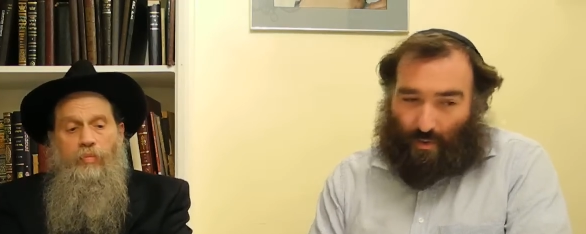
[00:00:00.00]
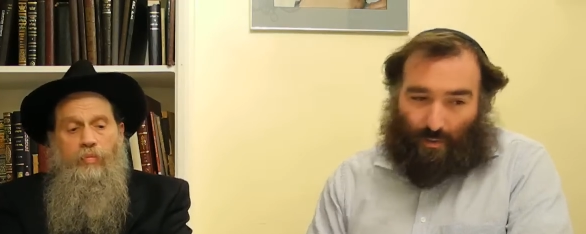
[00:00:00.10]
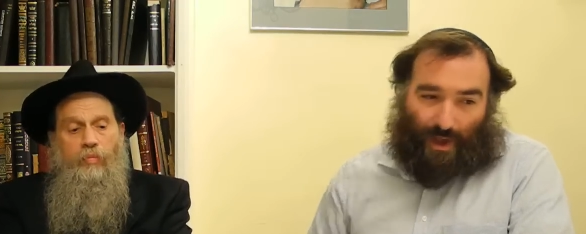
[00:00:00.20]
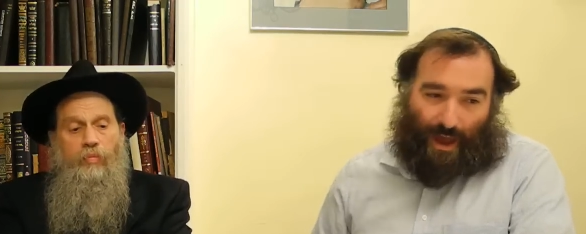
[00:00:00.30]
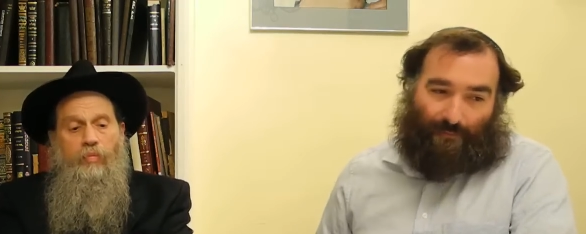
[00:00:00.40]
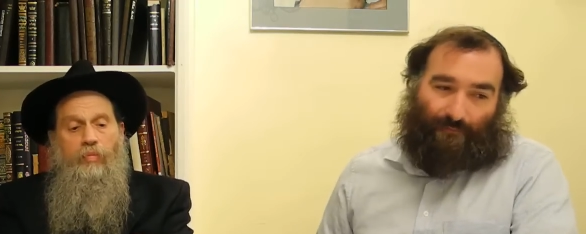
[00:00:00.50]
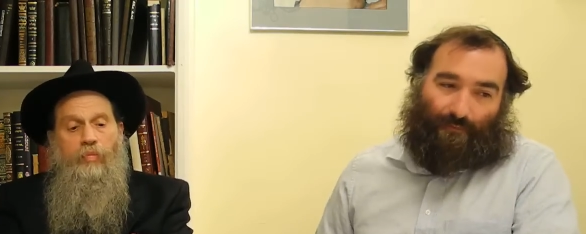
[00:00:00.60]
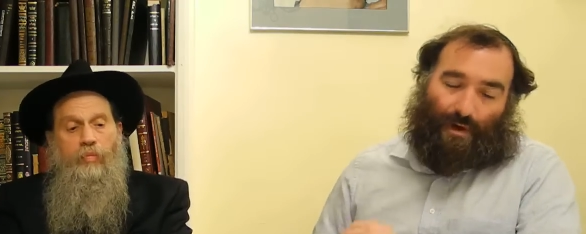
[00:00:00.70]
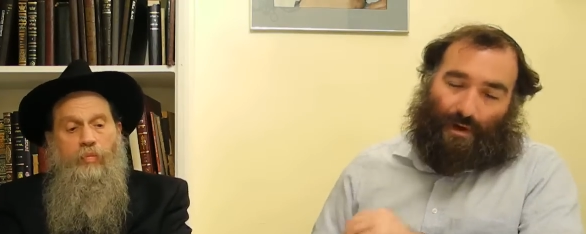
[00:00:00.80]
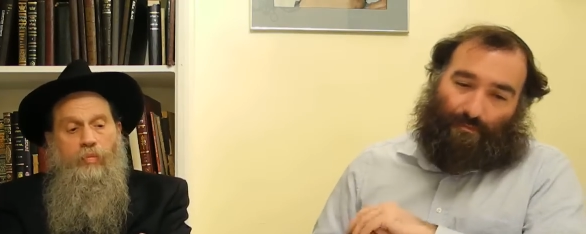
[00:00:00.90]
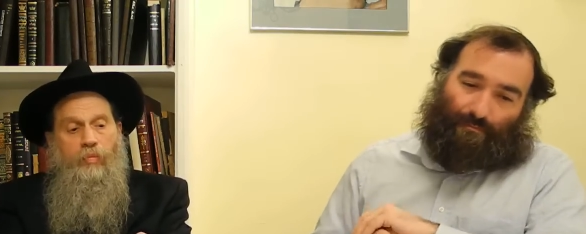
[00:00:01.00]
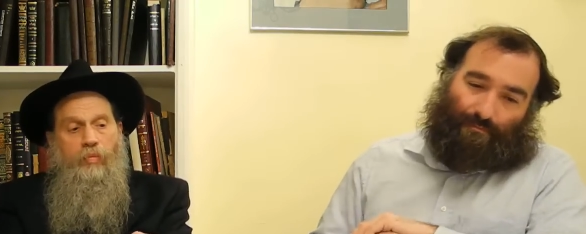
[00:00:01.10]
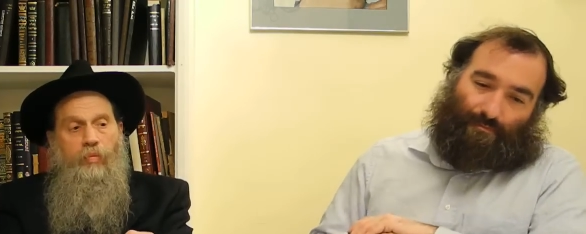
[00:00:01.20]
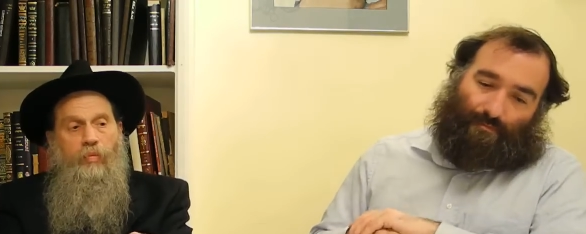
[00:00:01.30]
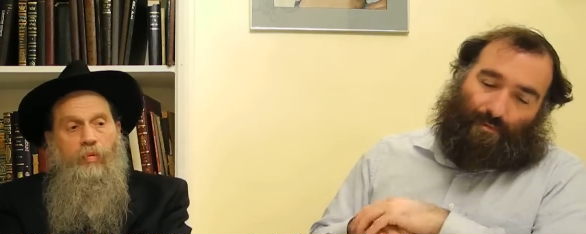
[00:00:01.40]
Speaker 1: We have
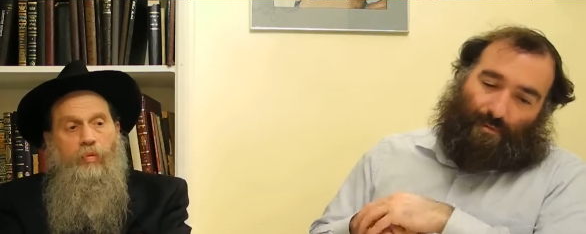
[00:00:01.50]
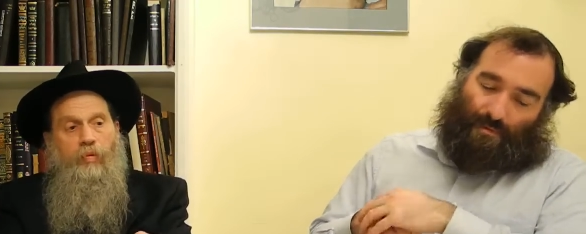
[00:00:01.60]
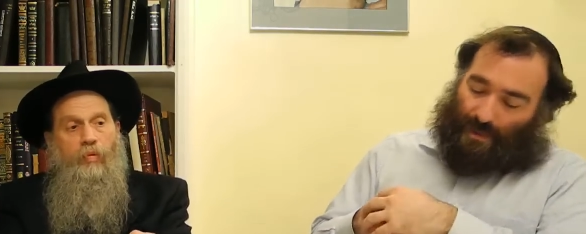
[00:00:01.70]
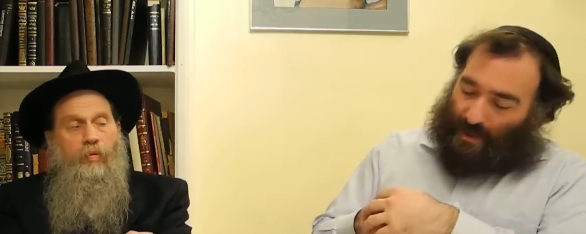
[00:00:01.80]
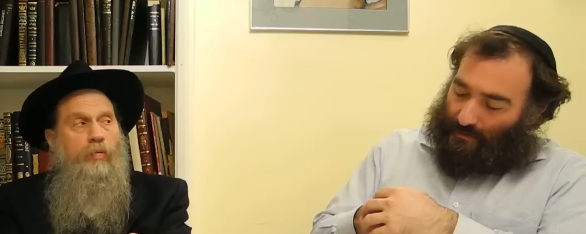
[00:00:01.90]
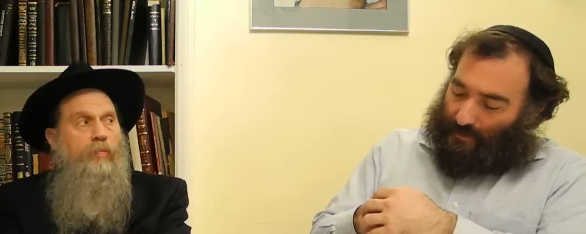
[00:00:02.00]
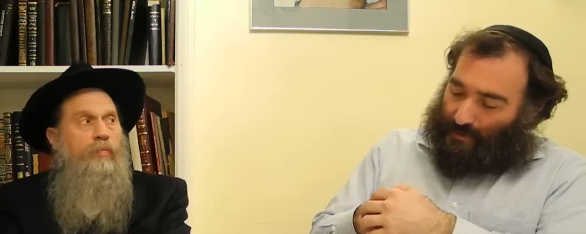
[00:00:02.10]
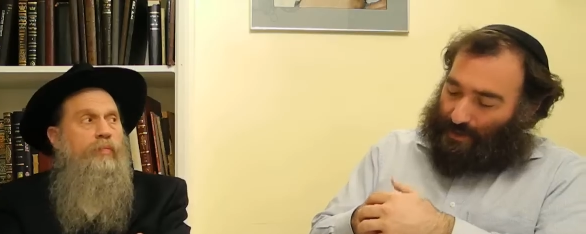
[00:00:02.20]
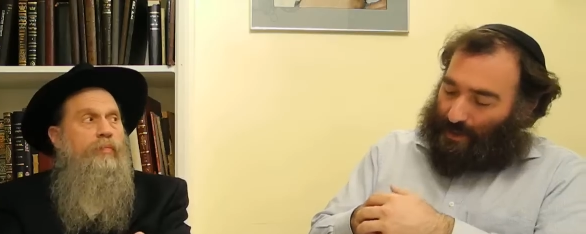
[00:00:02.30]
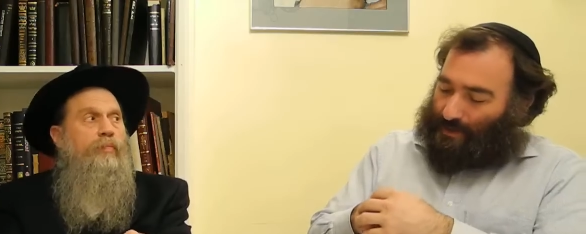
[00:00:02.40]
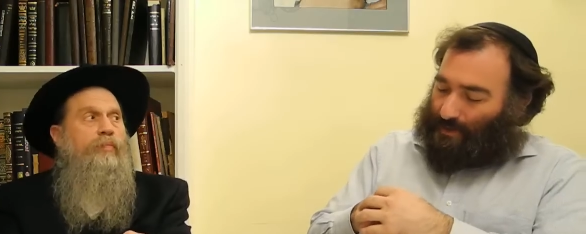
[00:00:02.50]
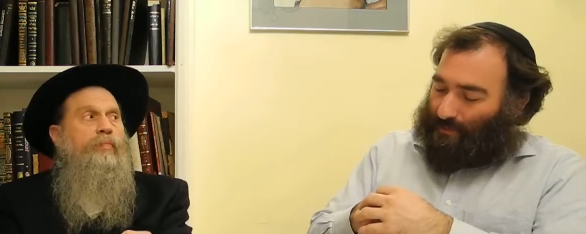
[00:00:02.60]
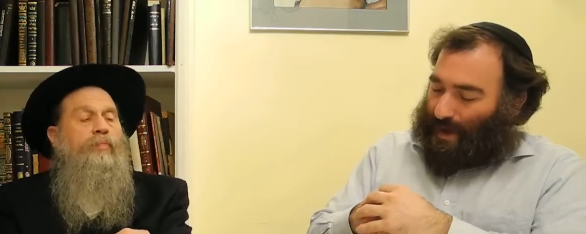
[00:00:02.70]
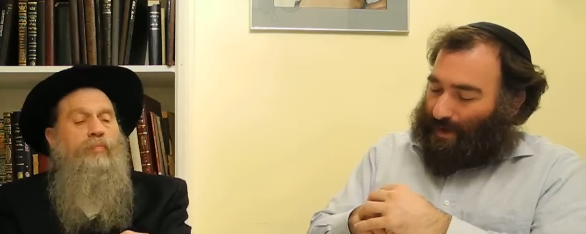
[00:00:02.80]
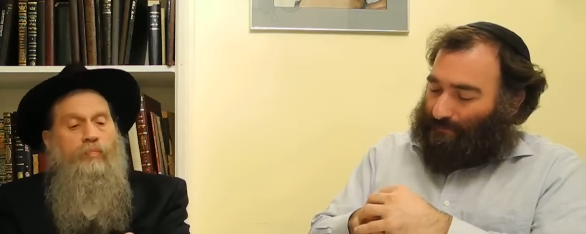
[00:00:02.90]
um Thank you, Rabbi Seligson.
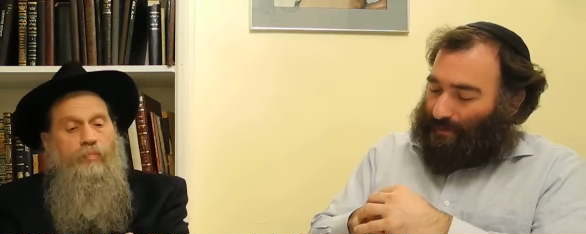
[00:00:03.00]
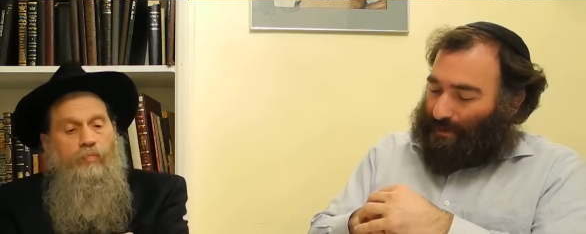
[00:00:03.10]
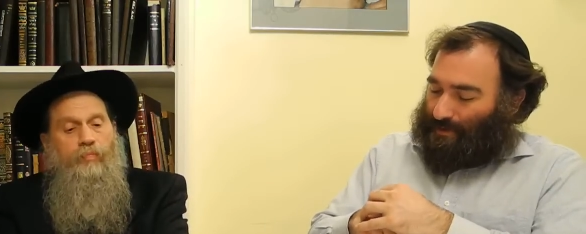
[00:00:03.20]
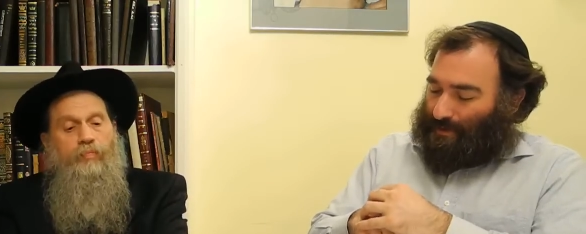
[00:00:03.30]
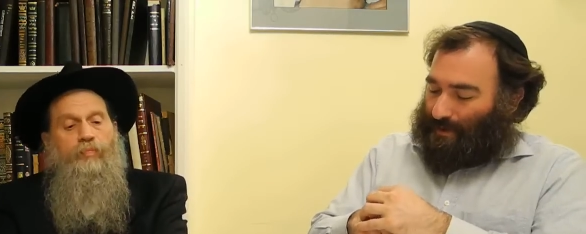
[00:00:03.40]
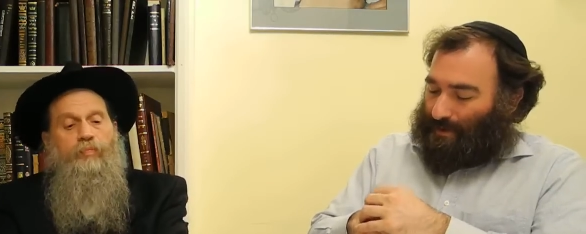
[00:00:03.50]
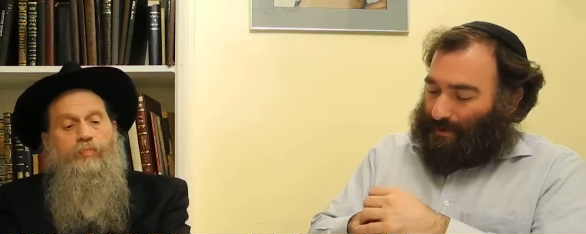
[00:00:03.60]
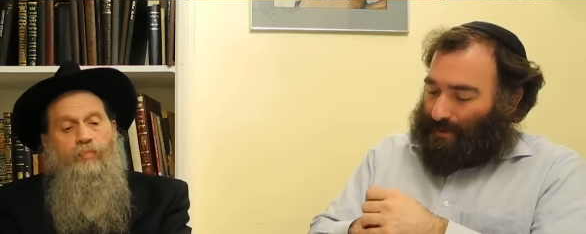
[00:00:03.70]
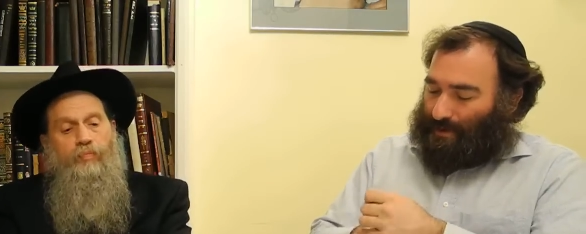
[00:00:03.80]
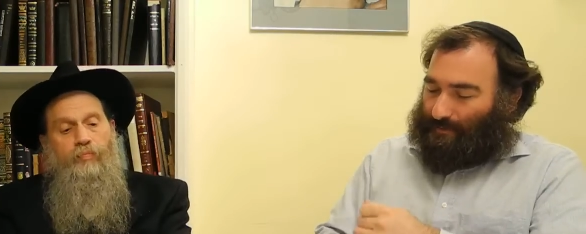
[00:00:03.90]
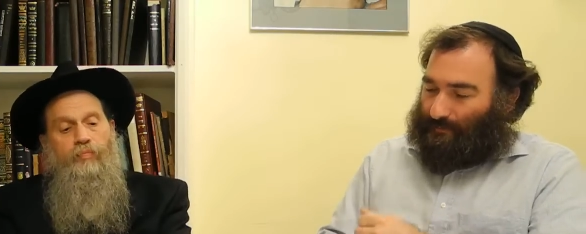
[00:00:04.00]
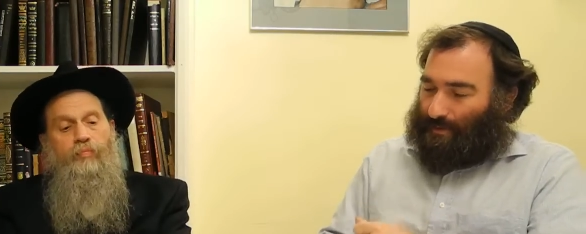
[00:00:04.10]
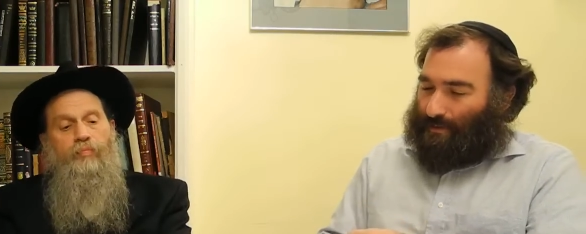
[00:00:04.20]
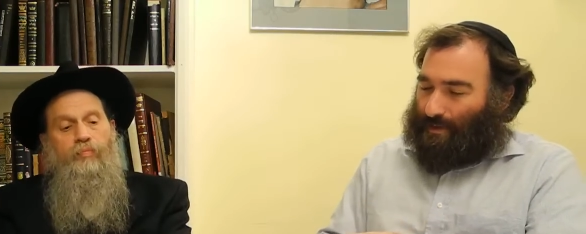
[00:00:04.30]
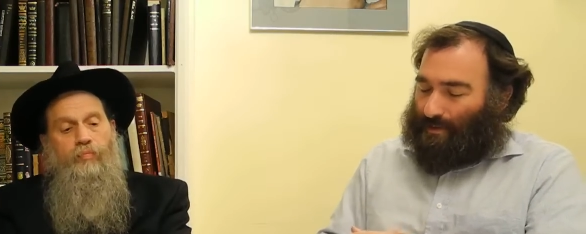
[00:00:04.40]
We have in, in the
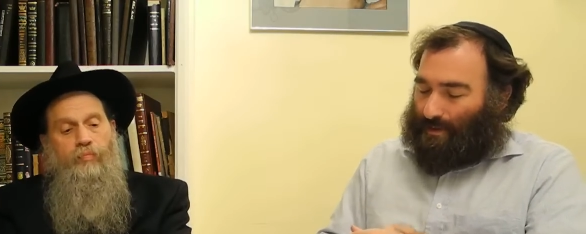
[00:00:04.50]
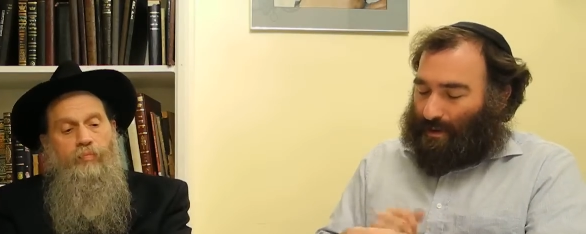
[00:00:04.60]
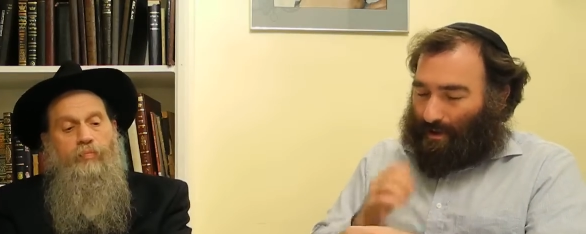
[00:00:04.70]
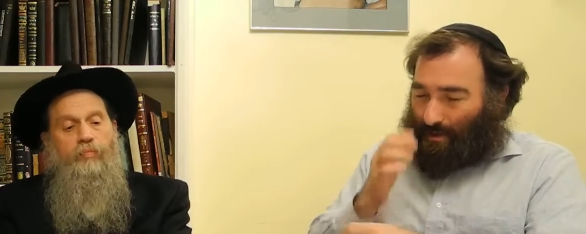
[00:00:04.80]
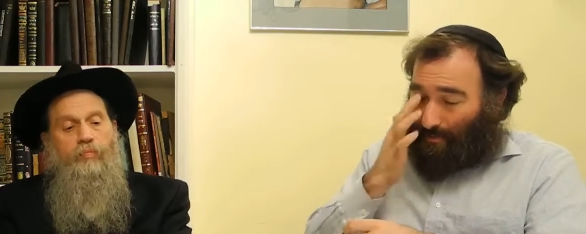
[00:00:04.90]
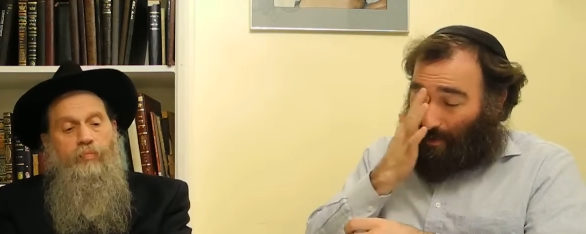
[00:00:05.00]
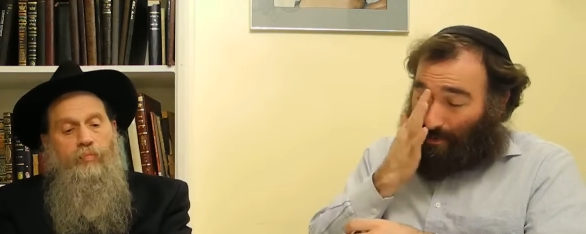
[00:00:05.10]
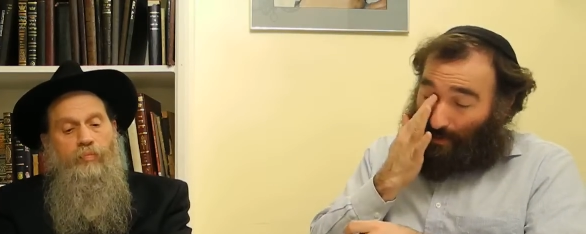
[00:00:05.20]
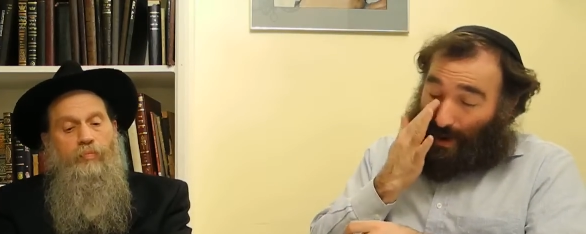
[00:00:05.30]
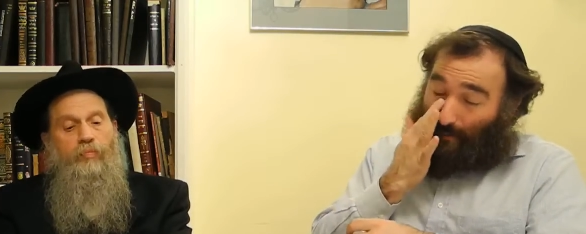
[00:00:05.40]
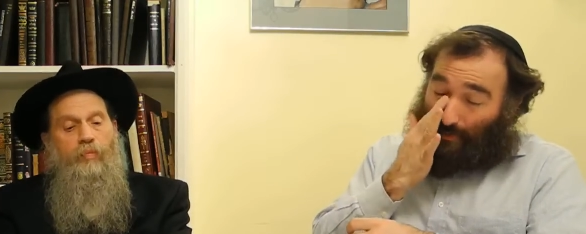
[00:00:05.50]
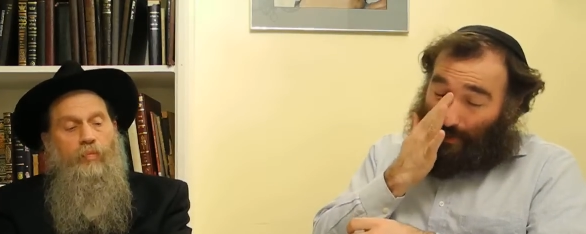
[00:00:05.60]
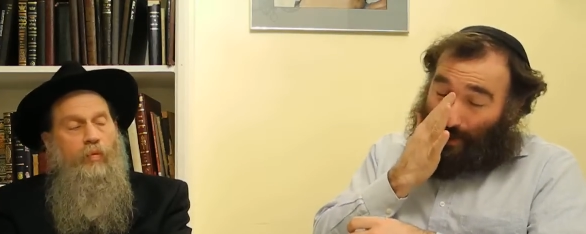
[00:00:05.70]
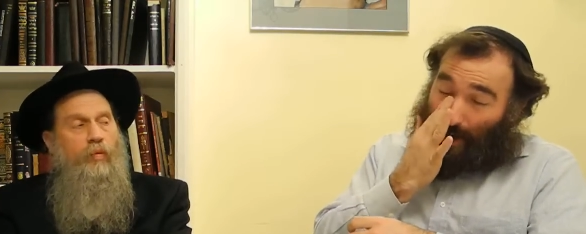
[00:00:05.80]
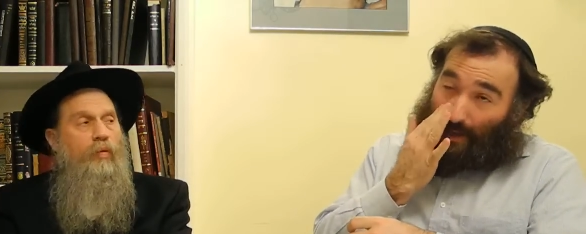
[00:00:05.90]
sphere in the Olamos, we have
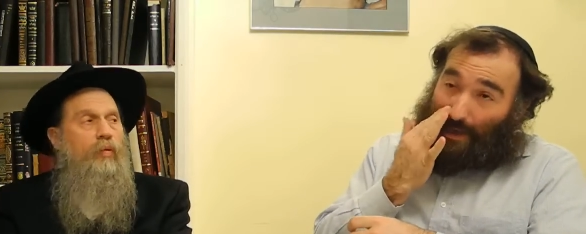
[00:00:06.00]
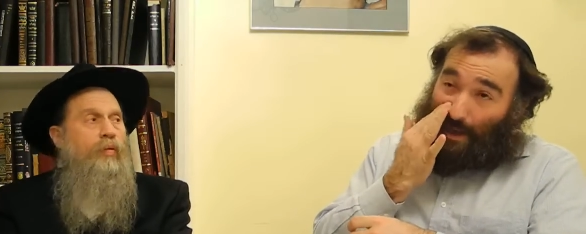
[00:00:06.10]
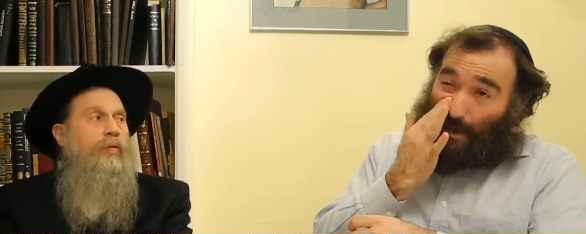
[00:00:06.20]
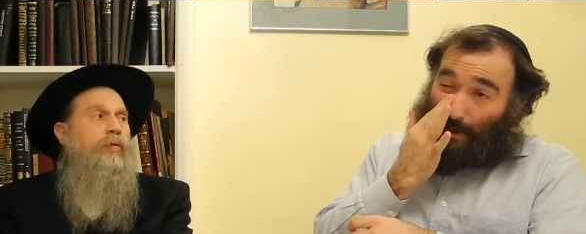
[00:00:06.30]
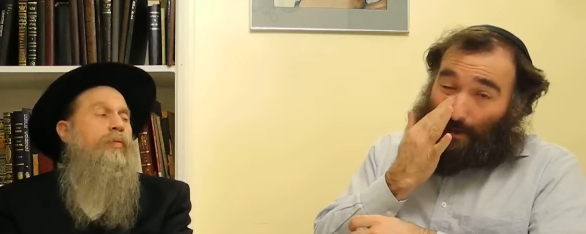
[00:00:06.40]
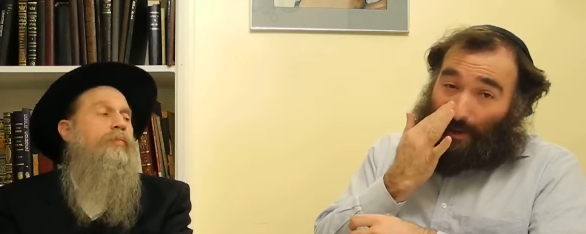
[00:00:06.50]
this idea.